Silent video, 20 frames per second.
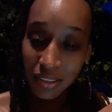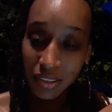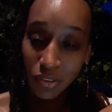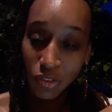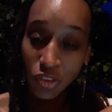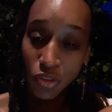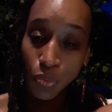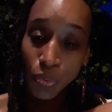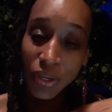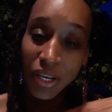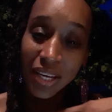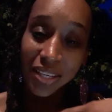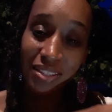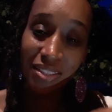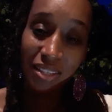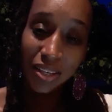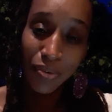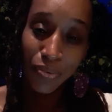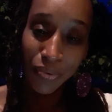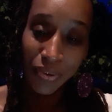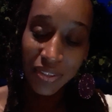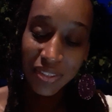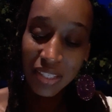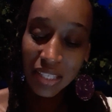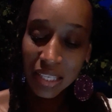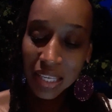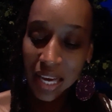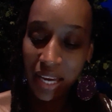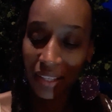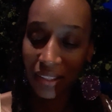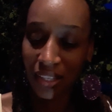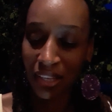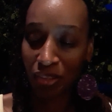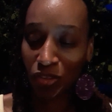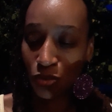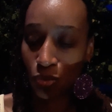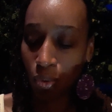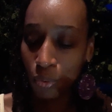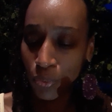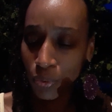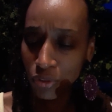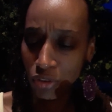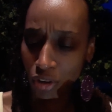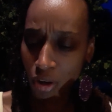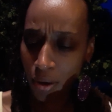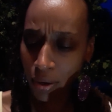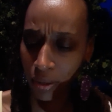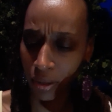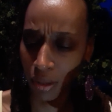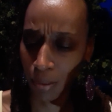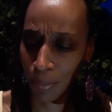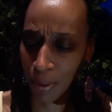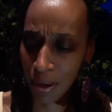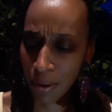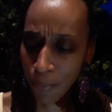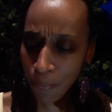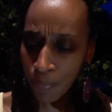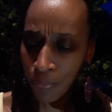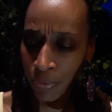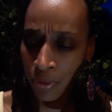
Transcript: So when I say risen light, that's what we're talking about,